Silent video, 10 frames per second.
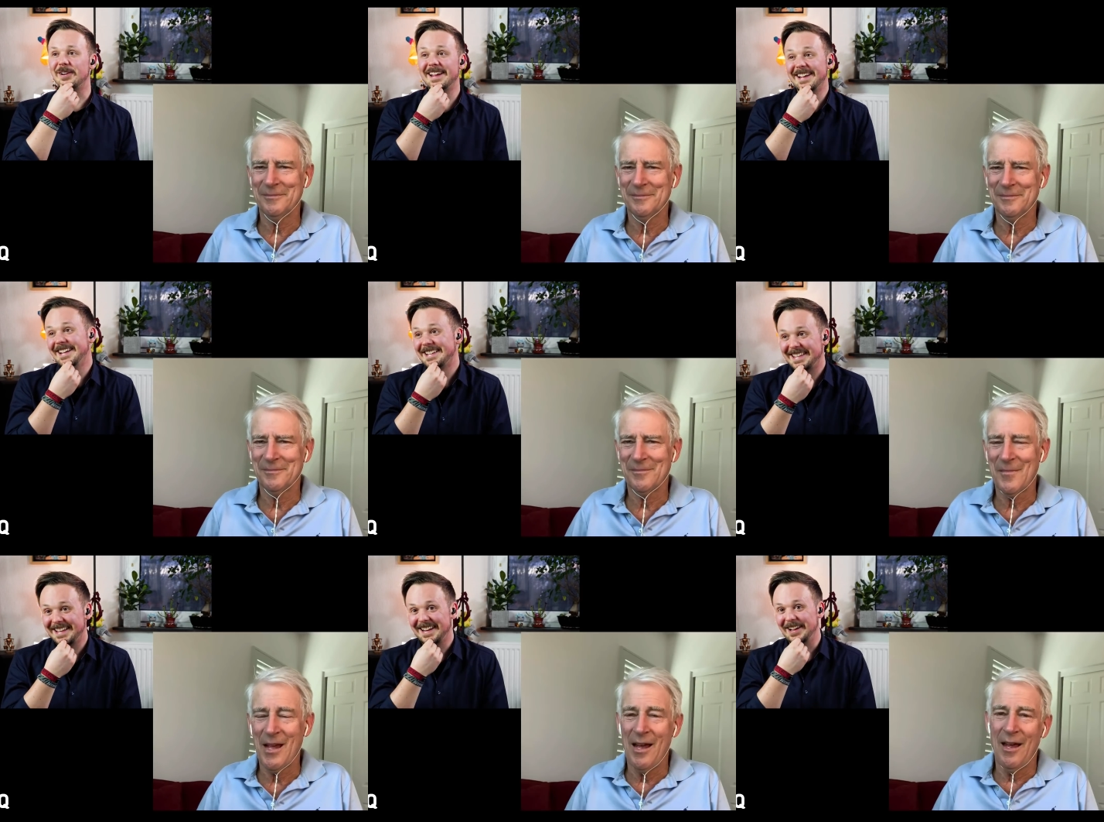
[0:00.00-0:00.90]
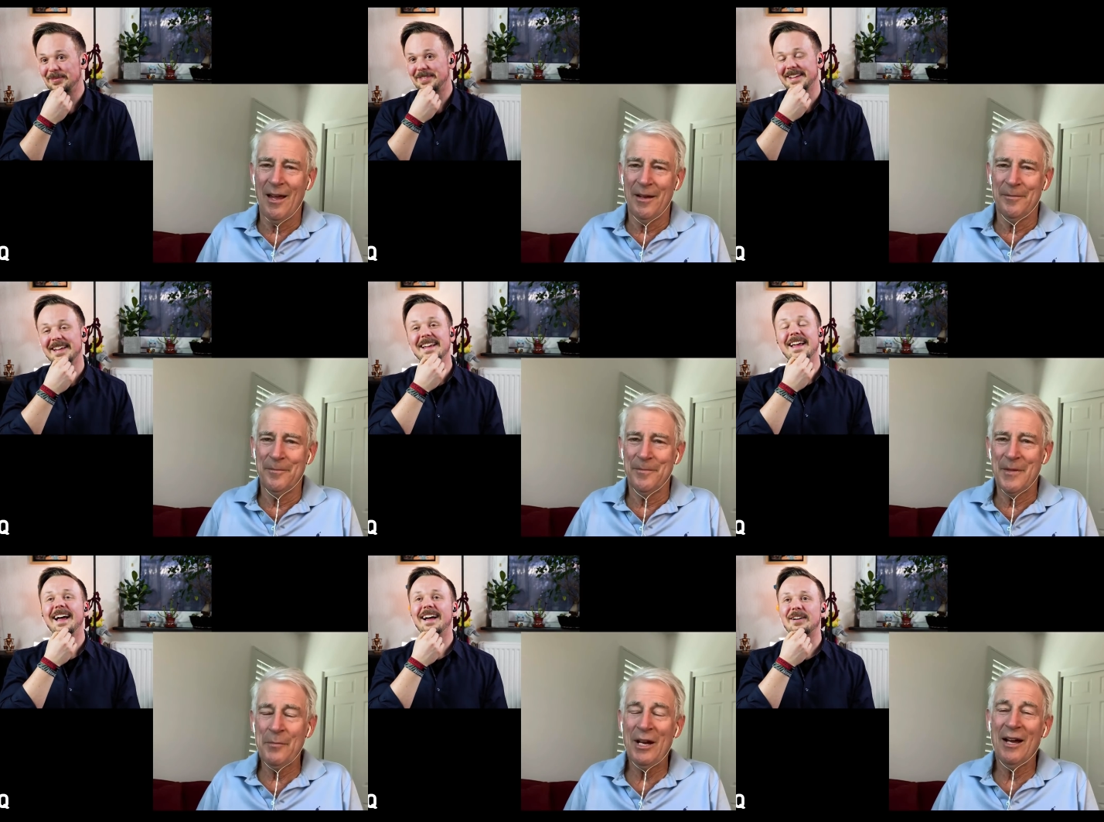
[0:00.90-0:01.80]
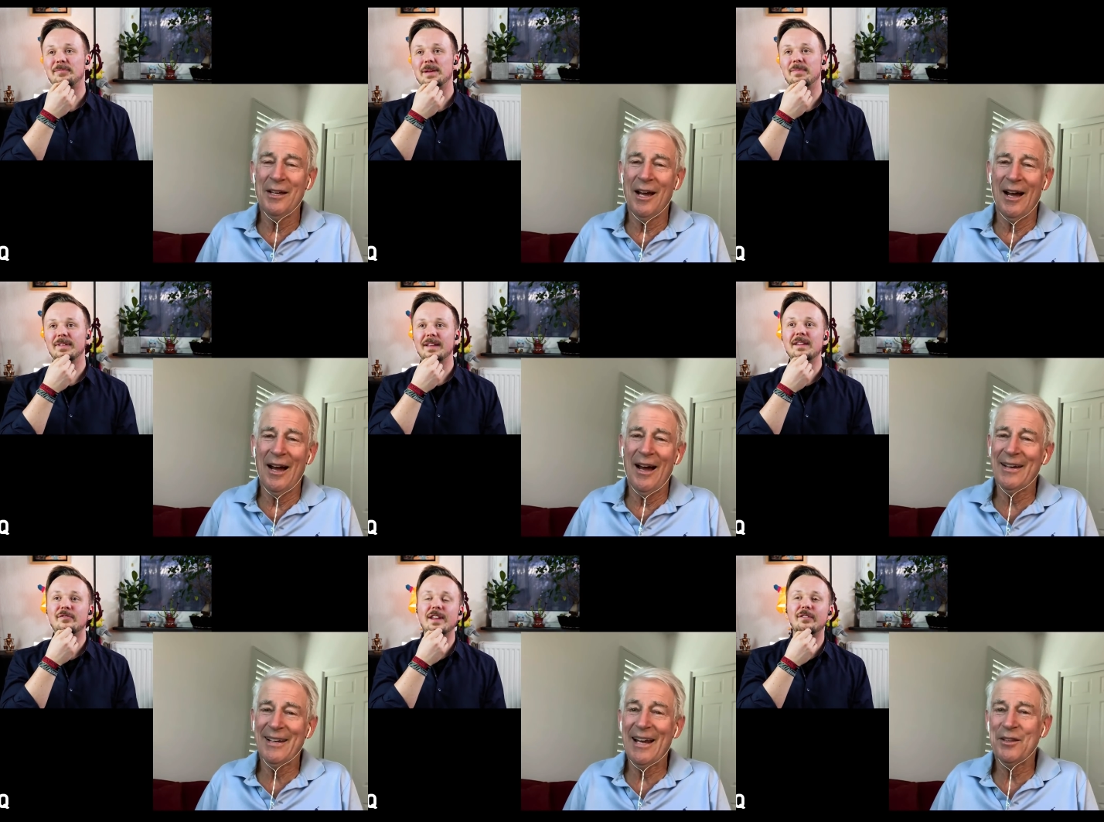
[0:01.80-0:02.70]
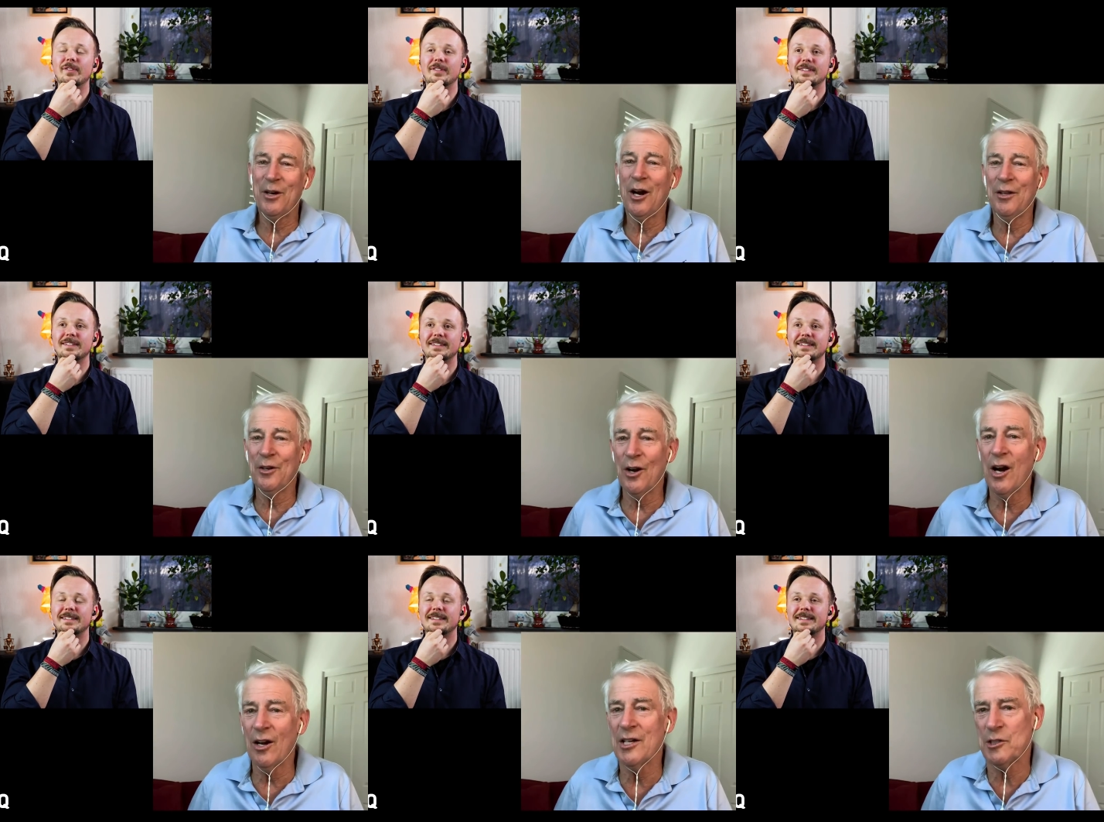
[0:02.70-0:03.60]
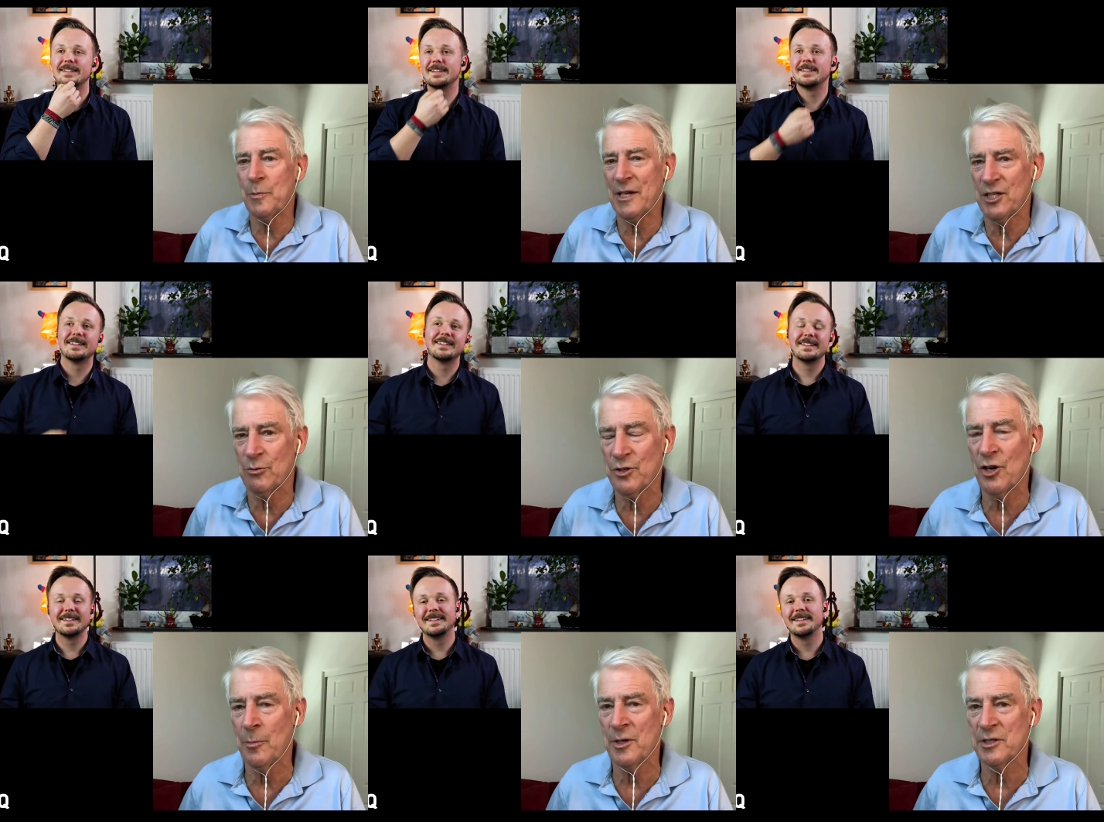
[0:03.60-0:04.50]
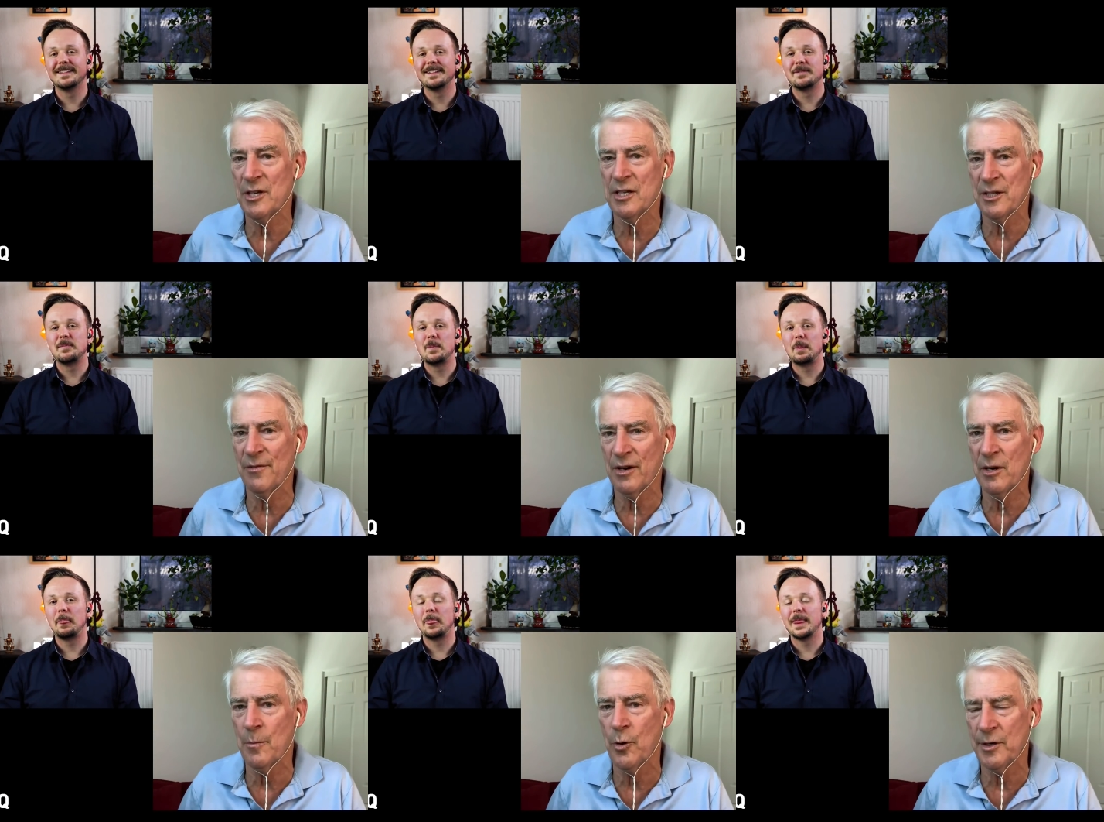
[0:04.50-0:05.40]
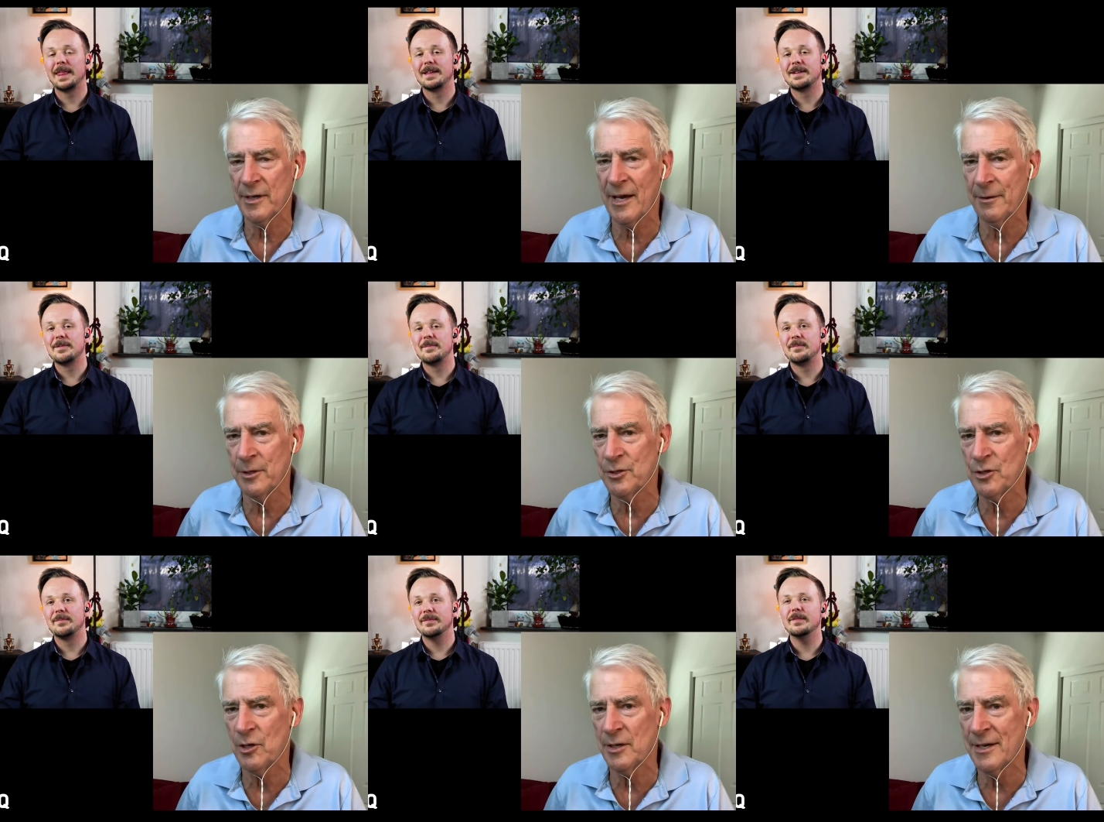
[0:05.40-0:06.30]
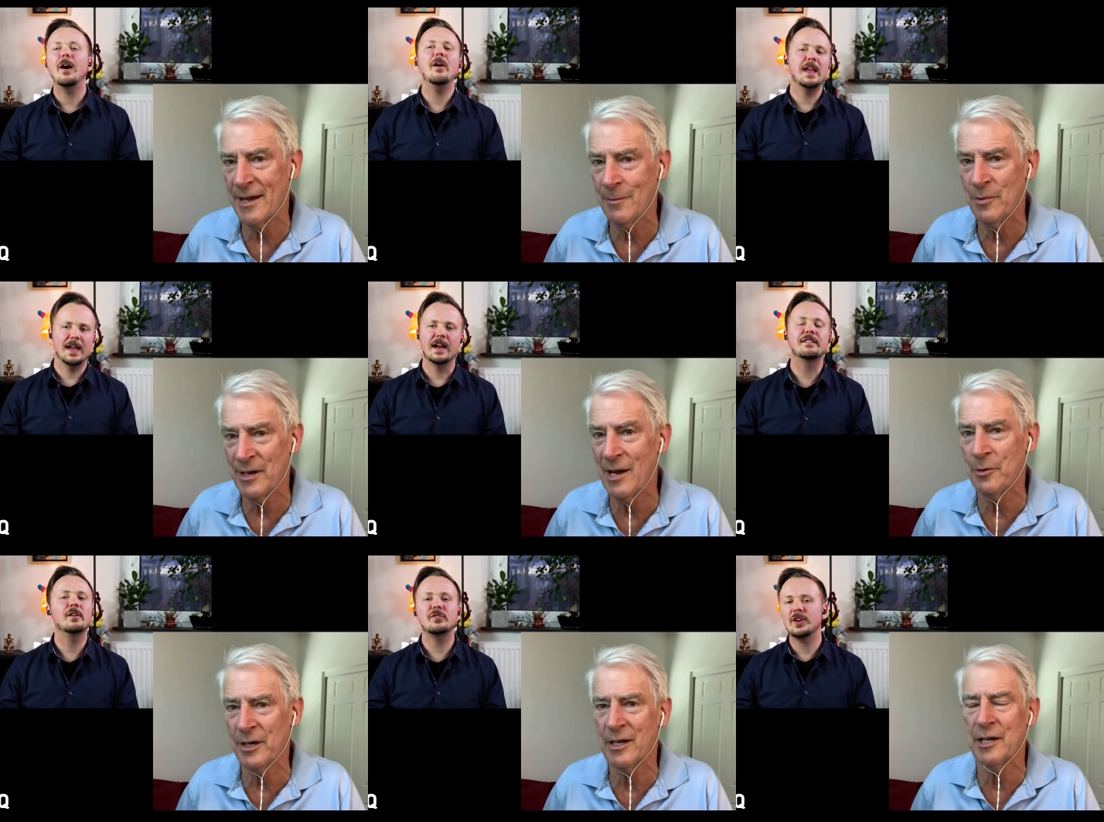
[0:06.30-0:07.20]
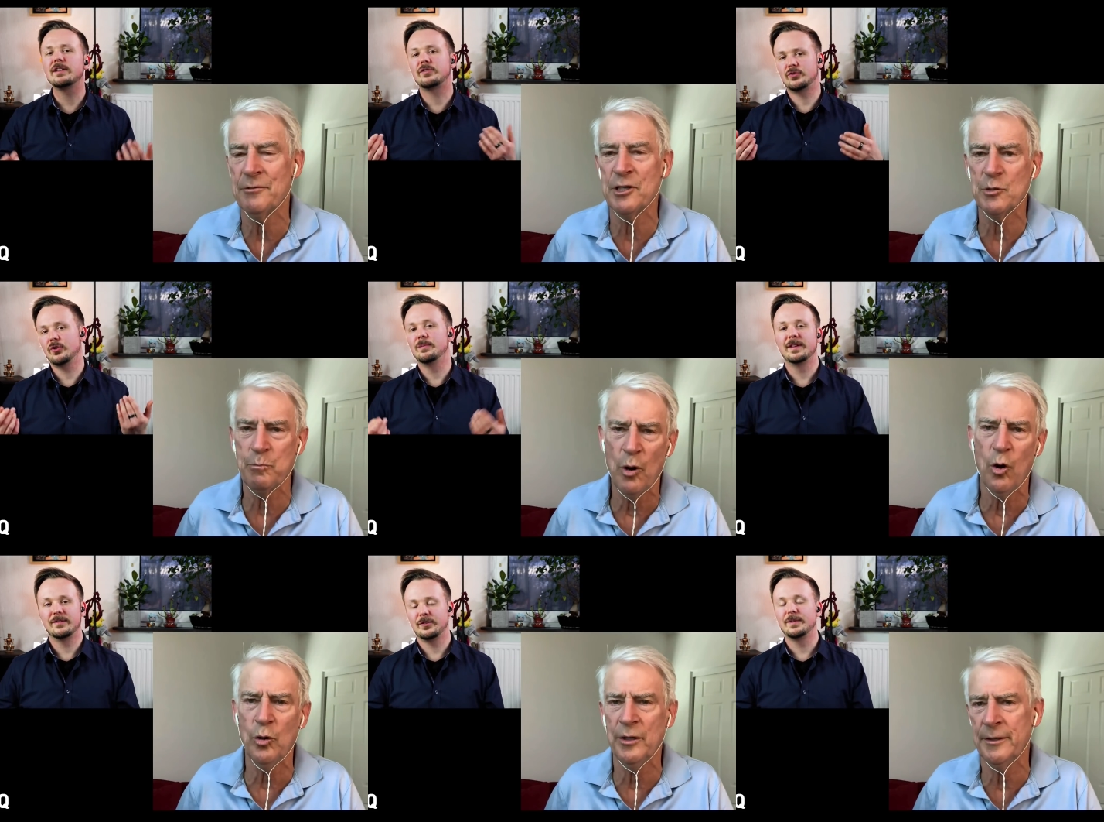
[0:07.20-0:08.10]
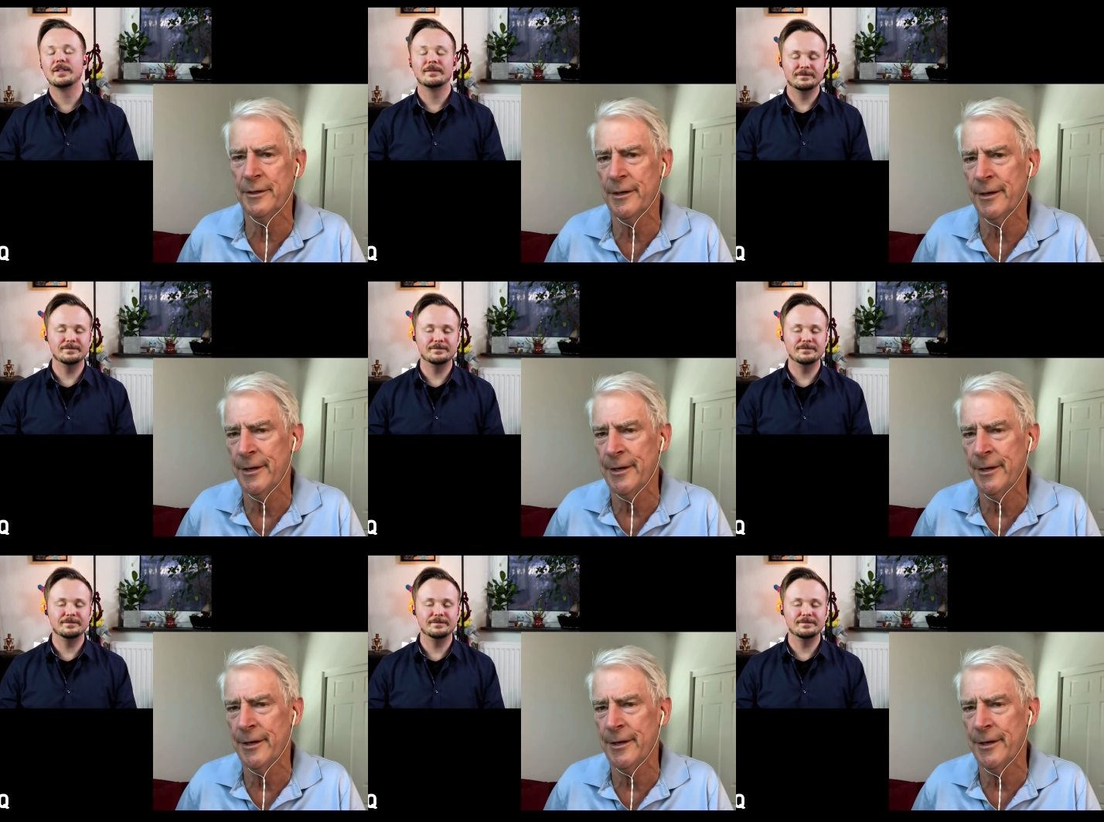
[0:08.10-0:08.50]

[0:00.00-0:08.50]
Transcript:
Speaker 1: areas that helps. I mean, I, uh, people, I, I there, are,
Speaker 2: there are lots of places where German is, is a very important language. Certainly, oh yeah, yeah. it's not just German, Poland, German. Uh,